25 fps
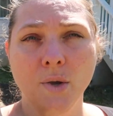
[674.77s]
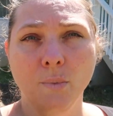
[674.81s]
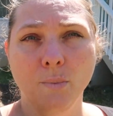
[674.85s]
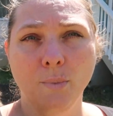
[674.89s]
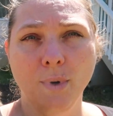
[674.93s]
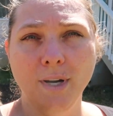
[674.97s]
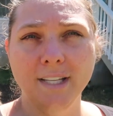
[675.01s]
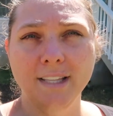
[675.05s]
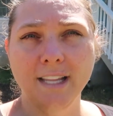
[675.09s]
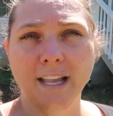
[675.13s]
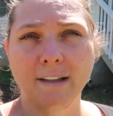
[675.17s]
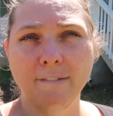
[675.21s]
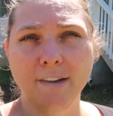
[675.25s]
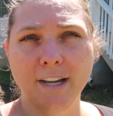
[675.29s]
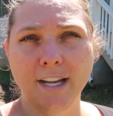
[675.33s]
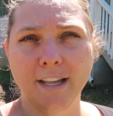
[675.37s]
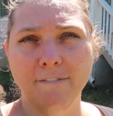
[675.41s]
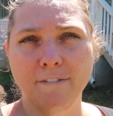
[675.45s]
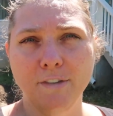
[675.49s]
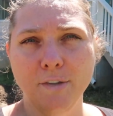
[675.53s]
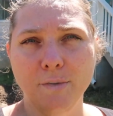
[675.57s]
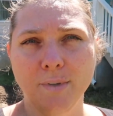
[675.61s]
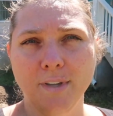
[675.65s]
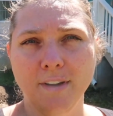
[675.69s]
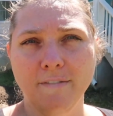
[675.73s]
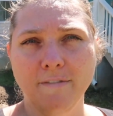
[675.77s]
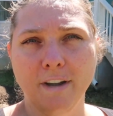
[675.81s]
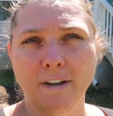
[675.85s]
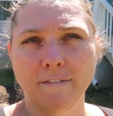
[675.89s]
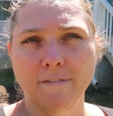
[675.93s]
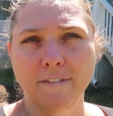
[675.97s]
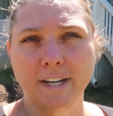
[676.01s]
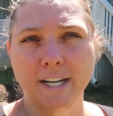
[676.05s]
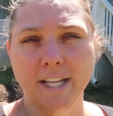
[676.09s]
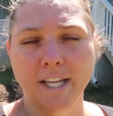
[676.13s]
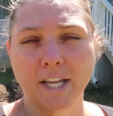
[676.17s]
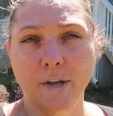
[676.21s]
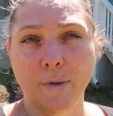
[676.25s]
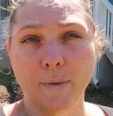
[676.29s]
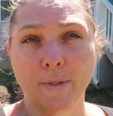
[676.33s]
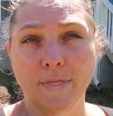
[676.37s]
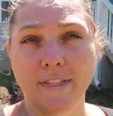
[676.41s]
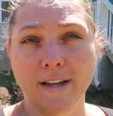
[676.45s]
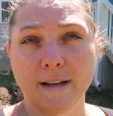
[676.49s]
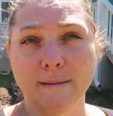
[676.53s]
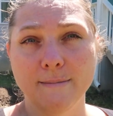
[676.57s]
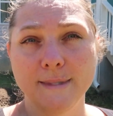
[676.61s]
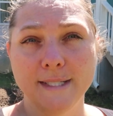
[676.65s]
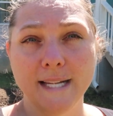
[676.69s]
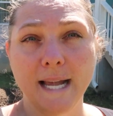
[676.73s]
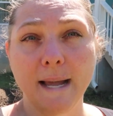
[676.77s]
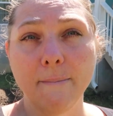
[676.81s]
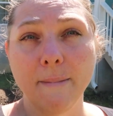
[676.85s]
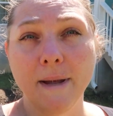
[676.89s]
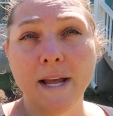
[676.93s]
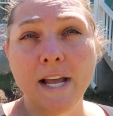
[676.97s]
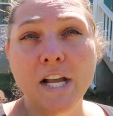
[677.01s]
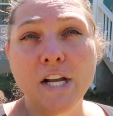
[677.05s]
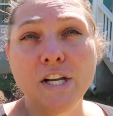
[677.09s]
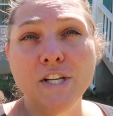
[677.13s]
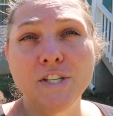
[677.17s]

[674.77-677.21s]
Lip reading: We'd love it if you give our video a thumbs up.